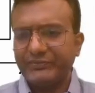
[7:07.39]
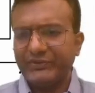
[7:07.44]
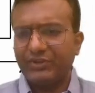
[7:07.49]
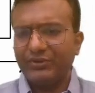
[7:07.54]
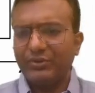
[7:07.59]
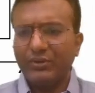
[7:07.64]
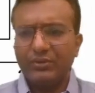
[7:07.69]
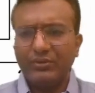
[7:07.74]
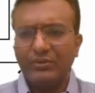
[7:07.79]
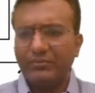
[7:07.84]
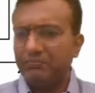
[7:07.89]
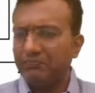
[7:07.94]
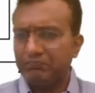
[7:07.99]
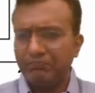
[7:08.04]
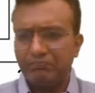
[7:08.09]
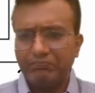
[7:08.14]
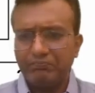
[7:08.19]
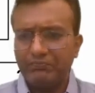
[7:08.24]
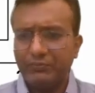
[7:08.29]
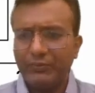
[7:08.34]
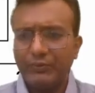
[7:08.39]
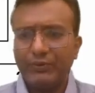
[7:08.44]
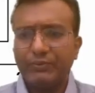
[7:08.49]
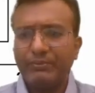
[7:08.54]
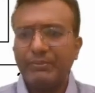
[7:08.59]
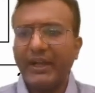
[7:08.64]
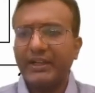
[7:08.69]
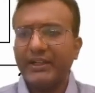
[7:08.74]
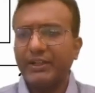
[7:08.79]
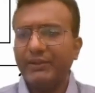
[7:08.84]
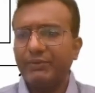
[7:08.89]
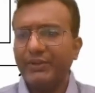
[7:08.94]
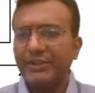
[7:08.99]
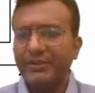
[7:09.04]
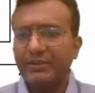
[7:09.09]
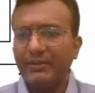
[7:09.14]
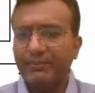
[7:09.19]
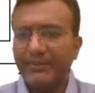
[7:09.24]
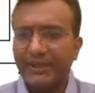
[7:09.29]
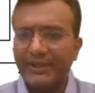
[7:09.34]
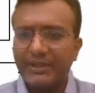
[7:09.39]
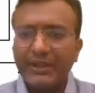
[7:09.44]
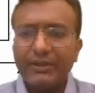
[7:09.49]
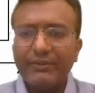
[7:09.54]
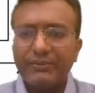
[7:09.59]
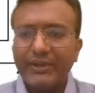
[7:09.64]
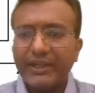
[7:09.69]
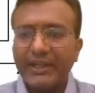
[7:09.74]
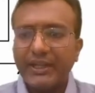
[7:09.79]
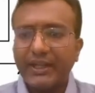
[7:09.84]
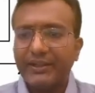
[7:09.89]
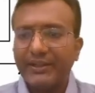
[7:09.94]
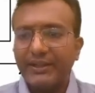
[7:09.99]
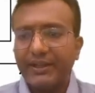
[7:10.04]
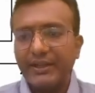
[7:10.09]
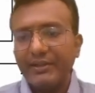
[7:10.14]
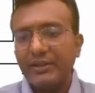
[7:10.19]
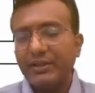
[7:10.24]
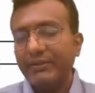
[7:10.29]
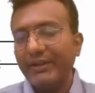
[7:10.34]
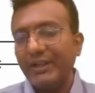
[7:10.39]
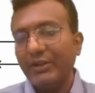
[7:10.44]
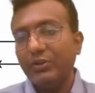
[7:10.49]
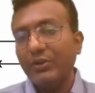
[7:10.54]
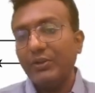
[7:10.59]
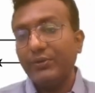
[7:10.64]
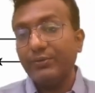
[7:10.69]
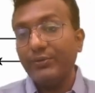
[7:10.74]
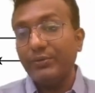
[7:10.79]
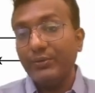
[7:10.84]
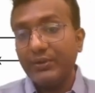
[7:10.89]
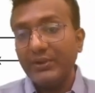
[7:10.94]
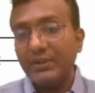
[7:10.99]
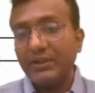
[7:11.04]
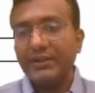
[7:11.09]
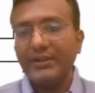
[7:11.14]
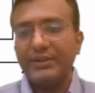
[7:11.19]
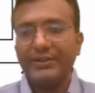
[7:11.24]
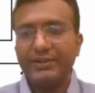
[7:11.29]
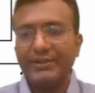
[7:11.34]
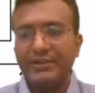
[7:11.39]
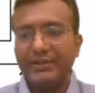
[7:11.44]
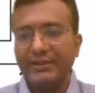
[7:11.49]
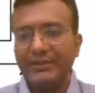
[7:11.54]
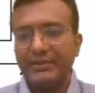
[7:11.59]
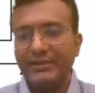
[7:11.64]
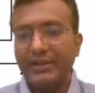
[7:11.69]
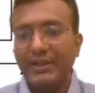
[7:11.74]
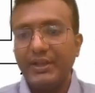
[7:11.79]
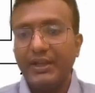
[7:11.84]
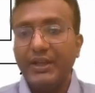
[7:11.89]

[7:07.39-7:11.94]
So by conventional method, we can get the value of total resistance,